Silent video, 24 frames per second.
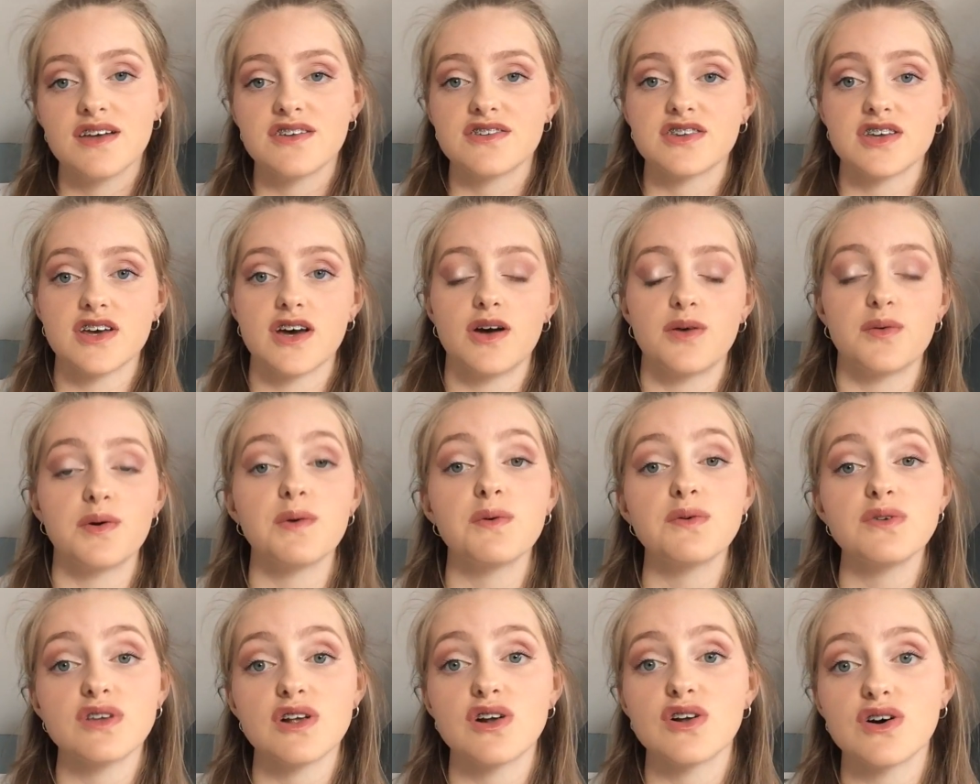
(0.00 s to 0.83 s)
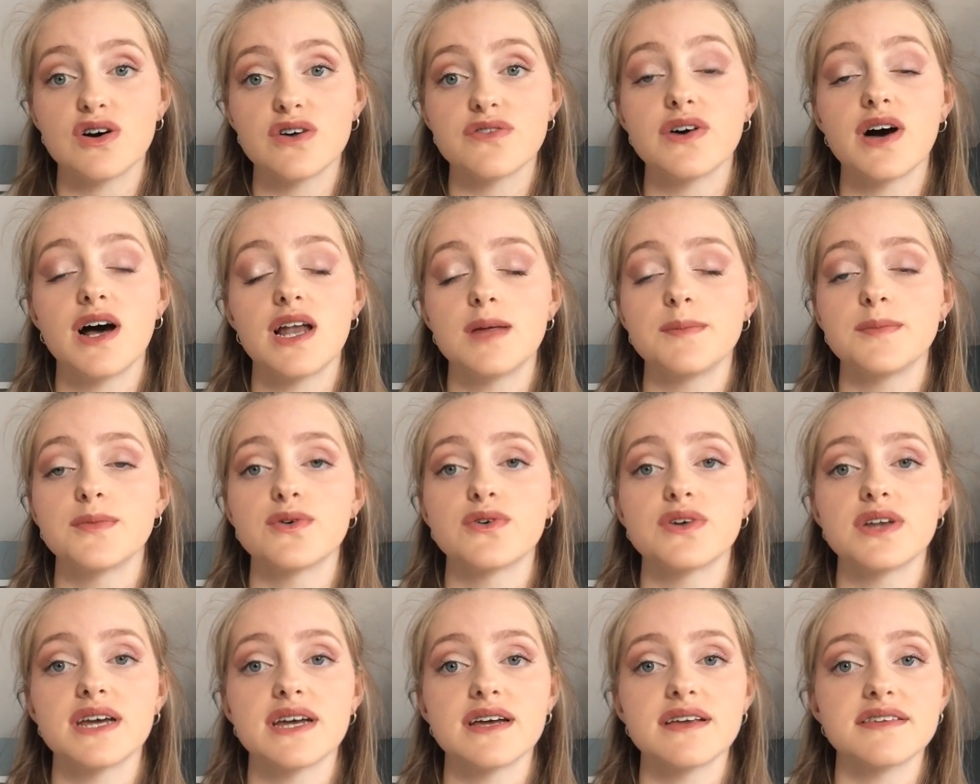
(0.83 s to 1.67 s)
So it was a lot of early
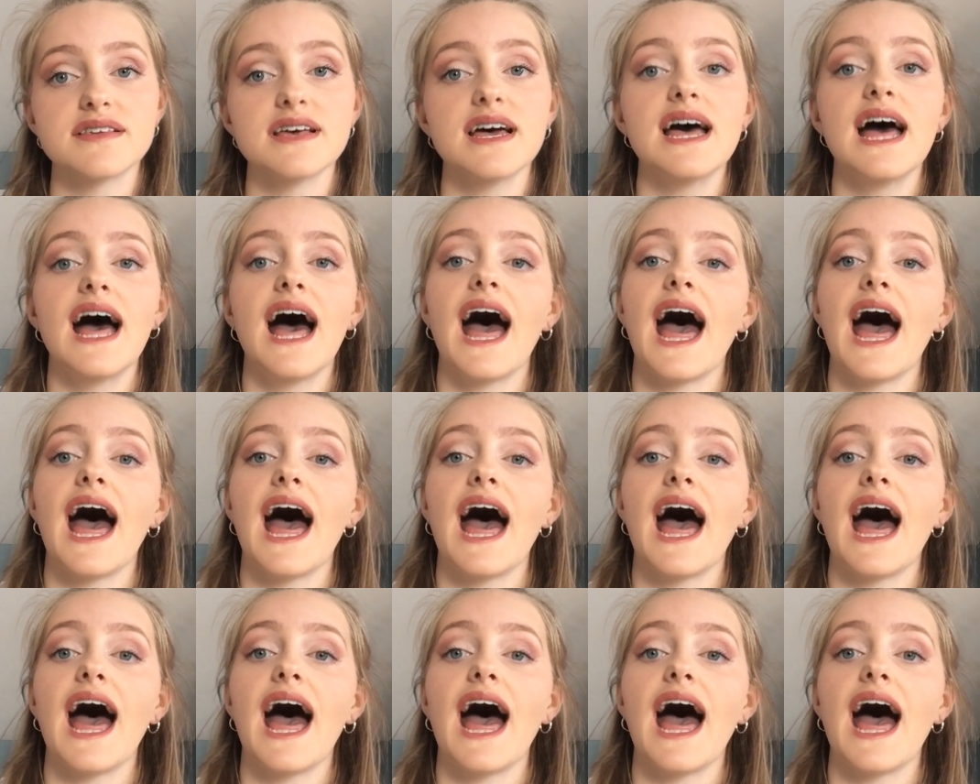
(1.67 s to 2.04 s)
mornings.